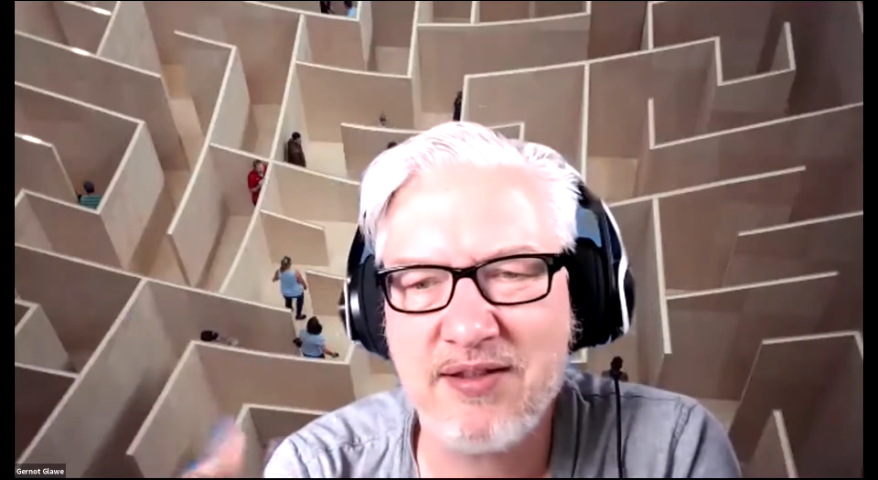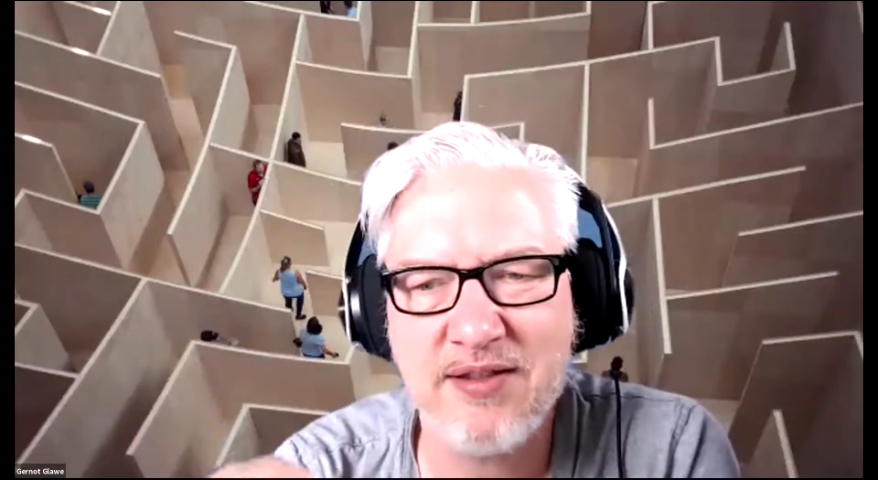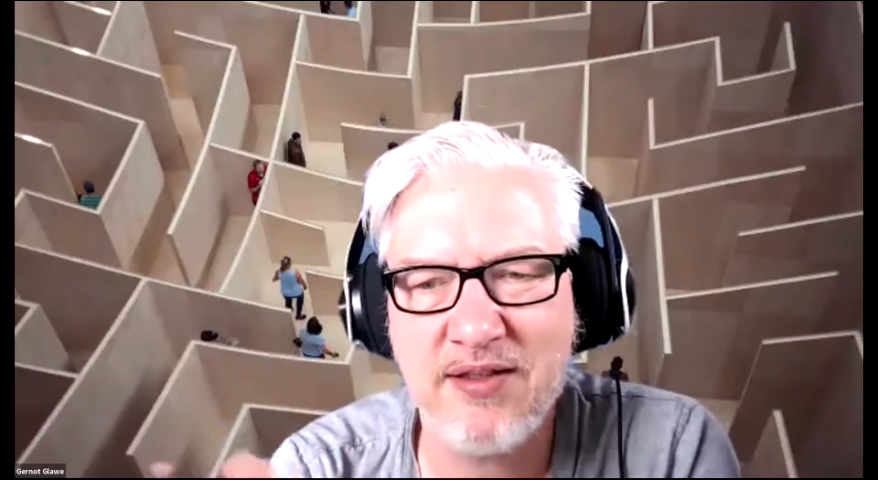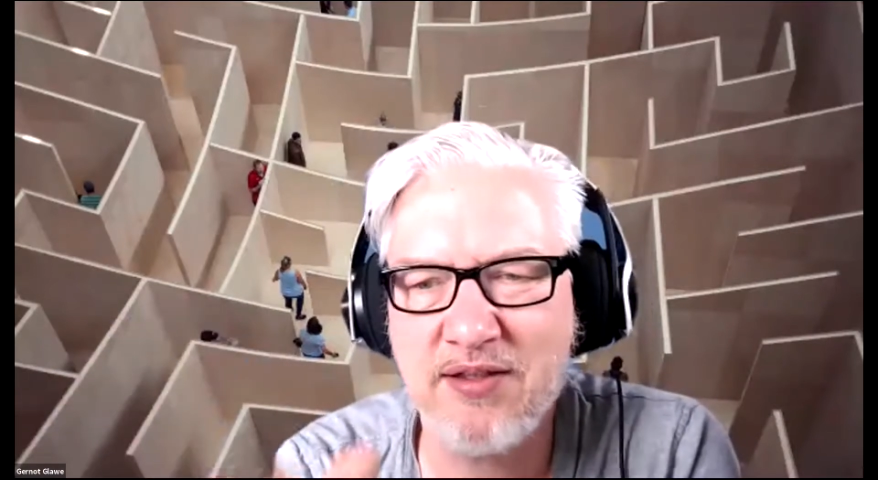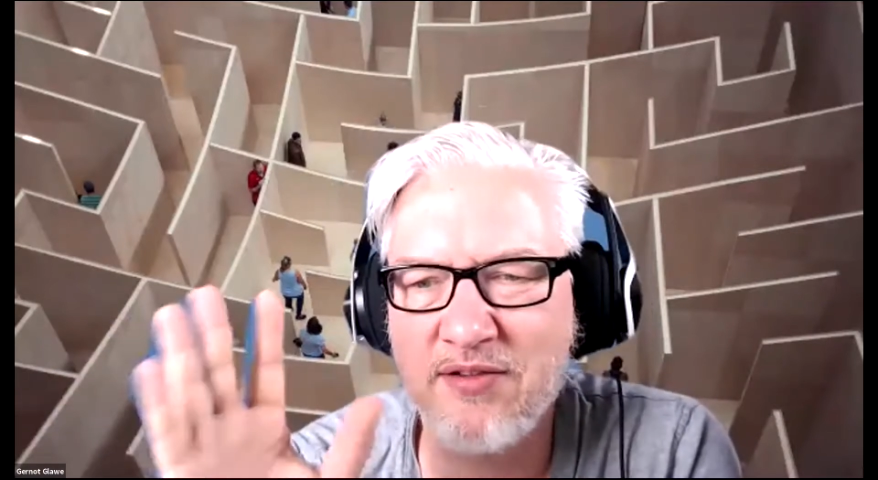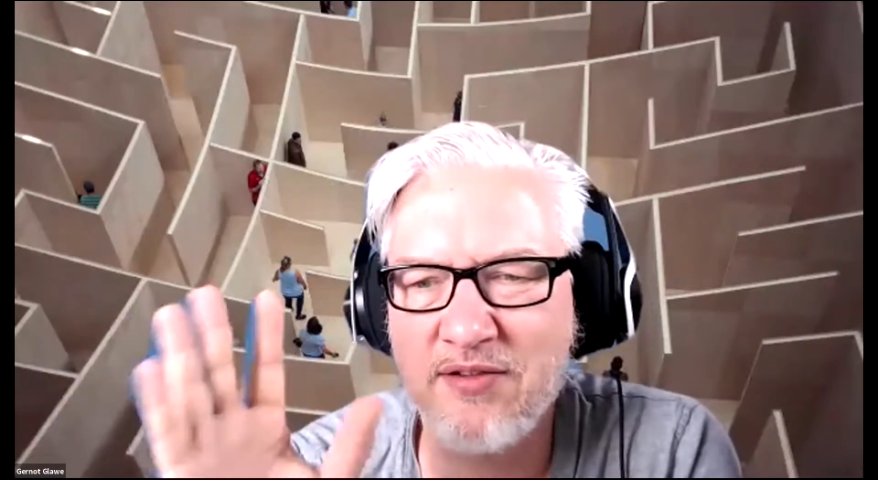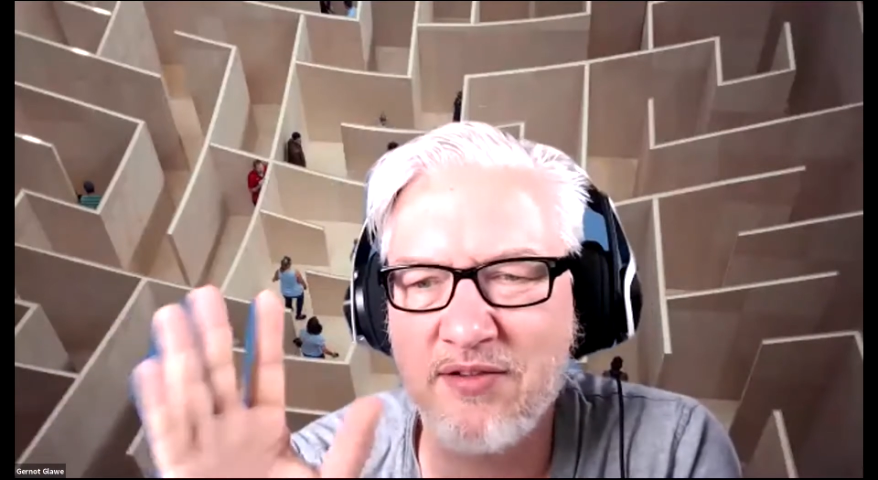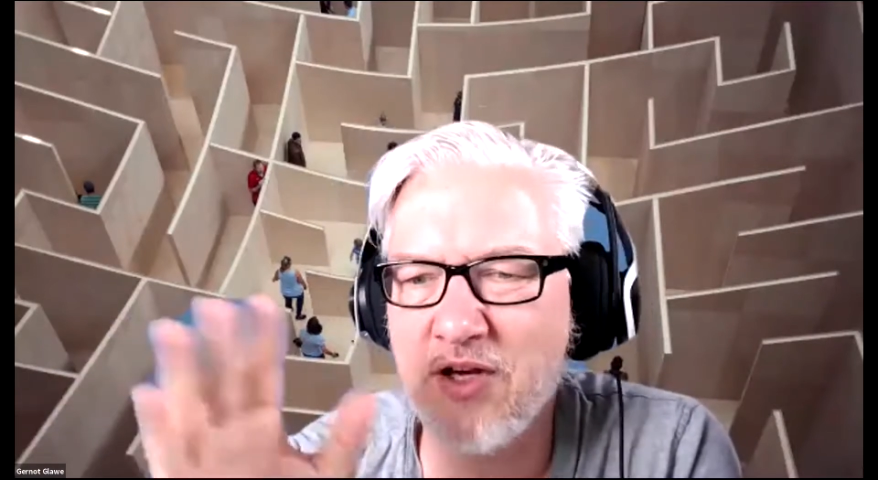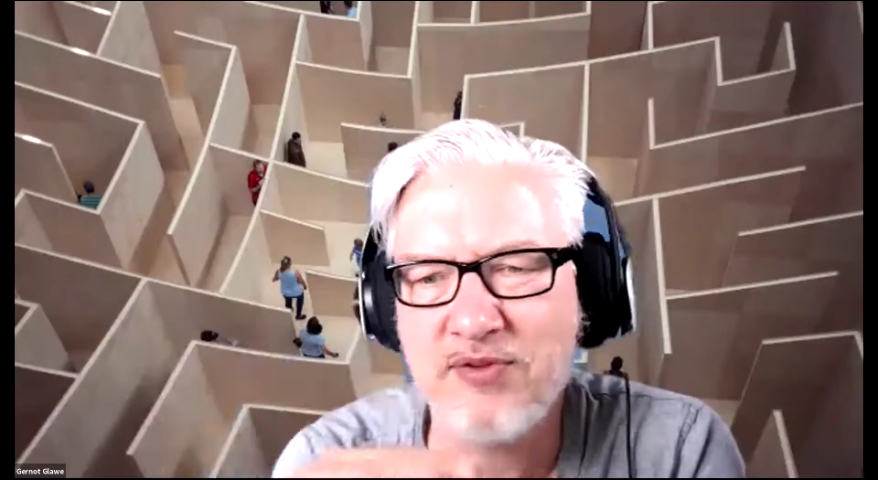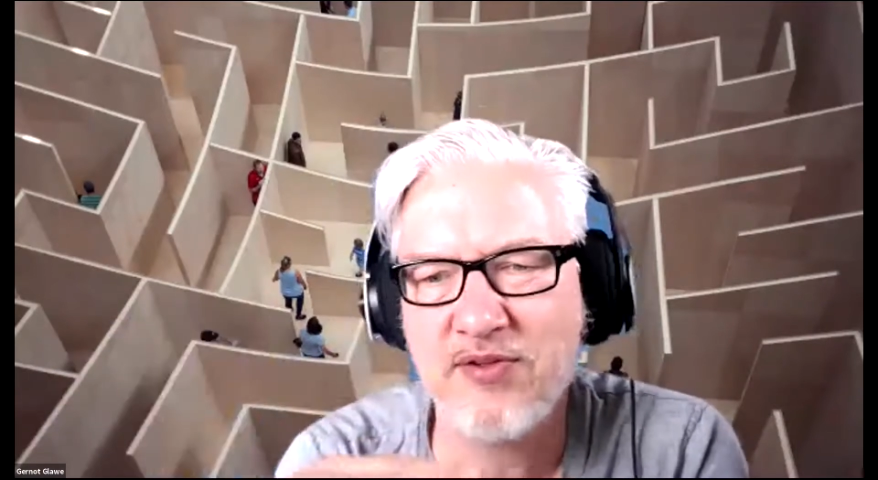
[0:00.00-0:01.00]

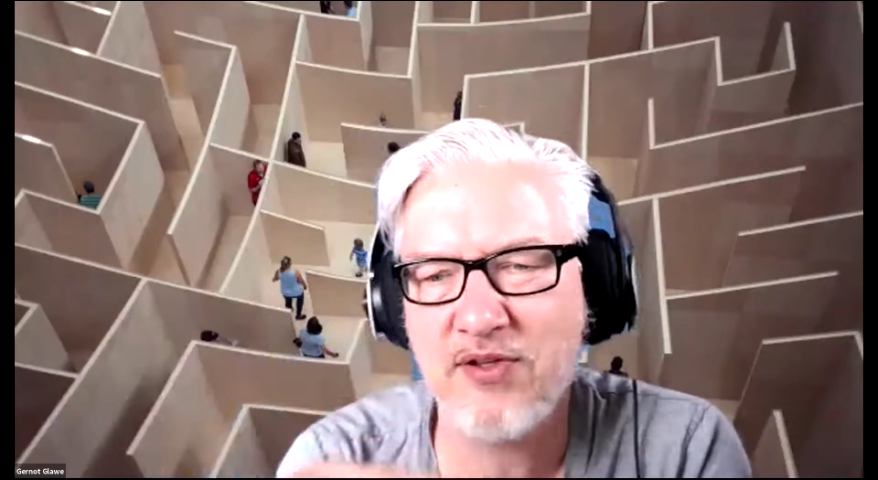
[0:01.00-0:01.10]
SysOps